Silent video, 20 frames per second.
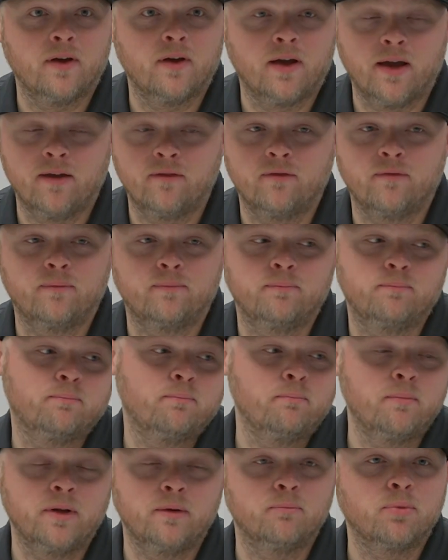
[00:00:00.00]
I've
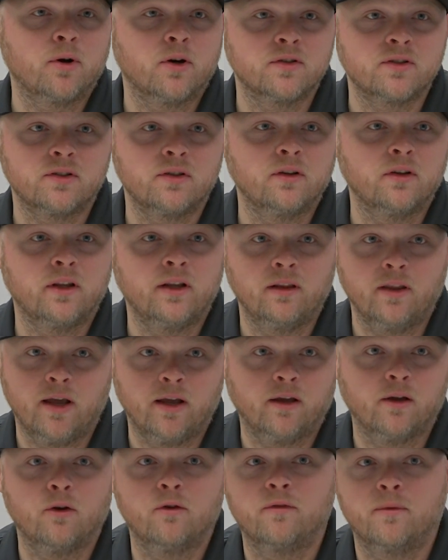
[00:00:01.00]
been personally
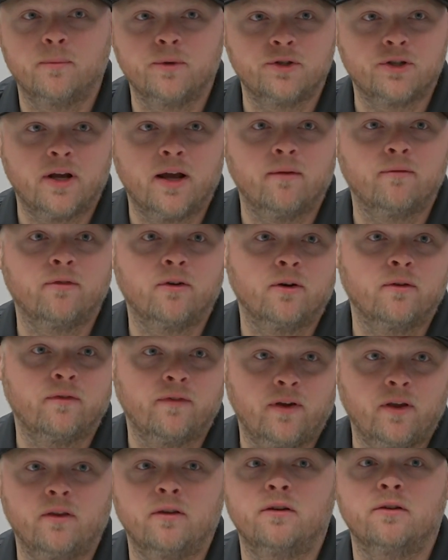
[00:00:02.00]
let go from a job for
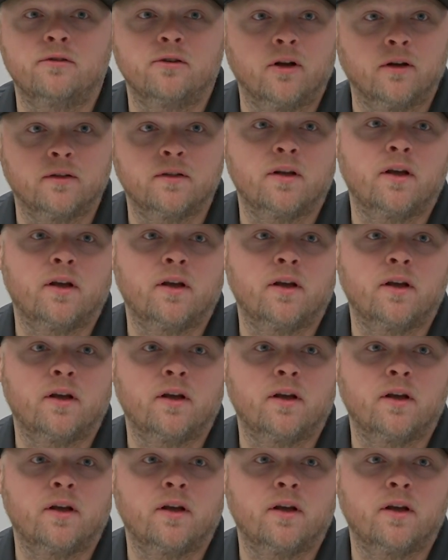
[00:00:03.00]
failing a drug